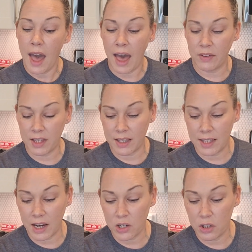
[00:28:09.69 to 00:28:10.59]
have said
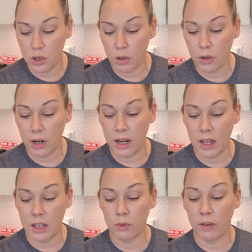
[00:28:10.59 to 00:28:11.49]
Section 230
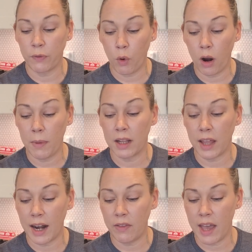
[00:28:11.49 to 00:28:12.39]
needs reform in
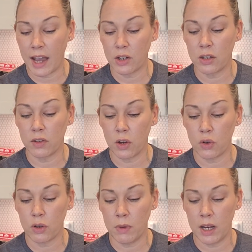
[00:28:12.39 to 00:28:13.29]
light of the actions of
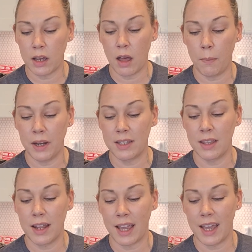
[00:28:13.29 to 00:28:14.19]
social media companies in
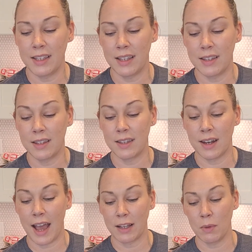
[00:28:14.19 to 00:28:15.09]
the decades since its
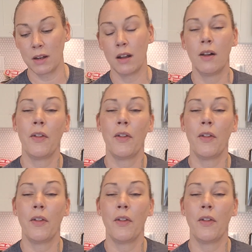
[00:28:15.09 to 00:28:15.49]
enactment.